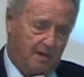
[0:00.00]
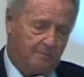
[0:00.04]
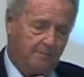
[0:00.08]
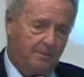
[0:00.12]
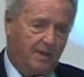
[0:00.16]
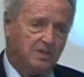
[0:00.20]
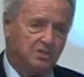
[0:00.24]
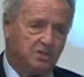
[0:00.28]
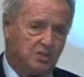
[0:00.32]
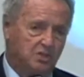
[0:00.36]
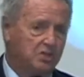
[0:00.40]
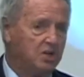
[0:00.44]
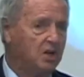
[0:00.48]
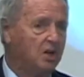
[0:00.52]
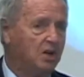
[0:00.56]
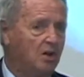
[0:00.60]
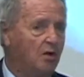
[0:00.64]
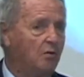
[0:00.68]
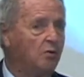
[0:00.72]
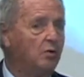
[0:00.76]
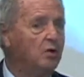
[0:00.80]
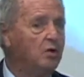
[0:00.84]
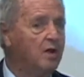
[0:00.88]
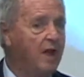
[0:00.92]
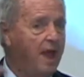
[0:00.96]
mentioned to
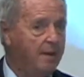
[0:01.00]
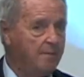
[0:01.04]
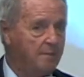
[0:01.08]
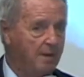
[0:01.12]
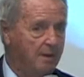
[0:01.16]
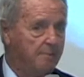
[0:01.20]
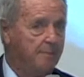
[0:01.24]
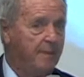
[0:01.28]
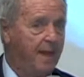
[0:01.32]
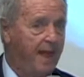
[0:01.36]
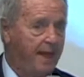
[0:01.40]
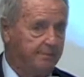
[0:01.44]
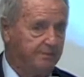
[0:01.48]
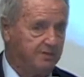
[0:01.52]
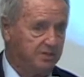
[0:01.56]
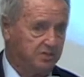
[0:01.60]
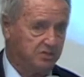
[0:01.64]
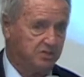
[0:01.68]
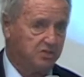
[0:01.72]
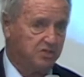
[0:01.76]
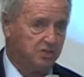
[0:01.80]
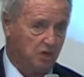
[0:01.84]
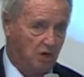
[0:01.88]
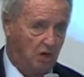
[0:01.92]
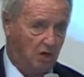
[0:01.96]
you Ruhama
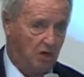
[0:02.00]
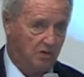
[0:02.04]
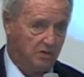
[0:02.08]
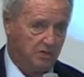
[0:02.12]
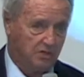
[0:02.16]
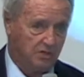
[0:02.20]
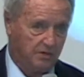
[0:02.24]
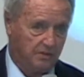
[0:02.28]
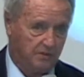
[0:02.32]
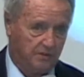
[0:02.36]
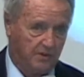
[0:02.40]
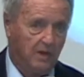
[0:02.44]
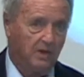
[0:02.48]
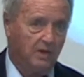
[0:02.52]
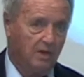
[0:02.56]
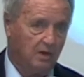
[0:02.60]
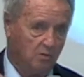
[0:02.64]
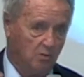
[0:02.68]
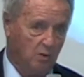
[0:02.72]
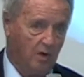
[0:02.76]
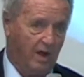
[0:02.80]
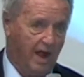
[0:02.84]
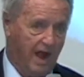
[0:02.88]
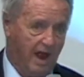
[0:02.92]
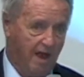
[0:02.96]
Baptist Church,
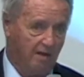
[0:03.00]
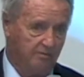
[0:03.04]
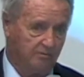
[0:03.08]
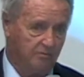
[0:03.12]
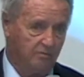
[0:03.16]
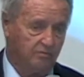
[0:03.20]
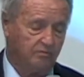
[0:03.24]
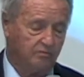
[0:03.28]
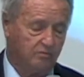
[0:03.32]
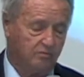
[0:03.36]
where I